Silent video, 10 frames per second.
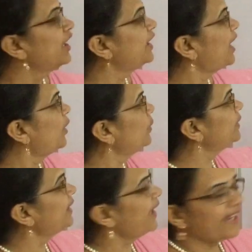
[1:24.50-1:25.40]
Now
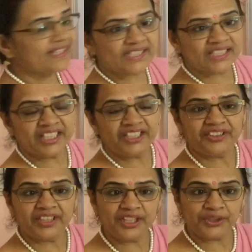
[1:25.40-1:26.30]
the
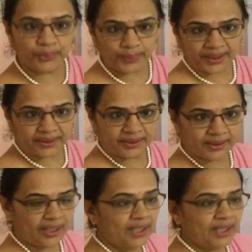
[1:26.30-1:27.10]
excretory unit.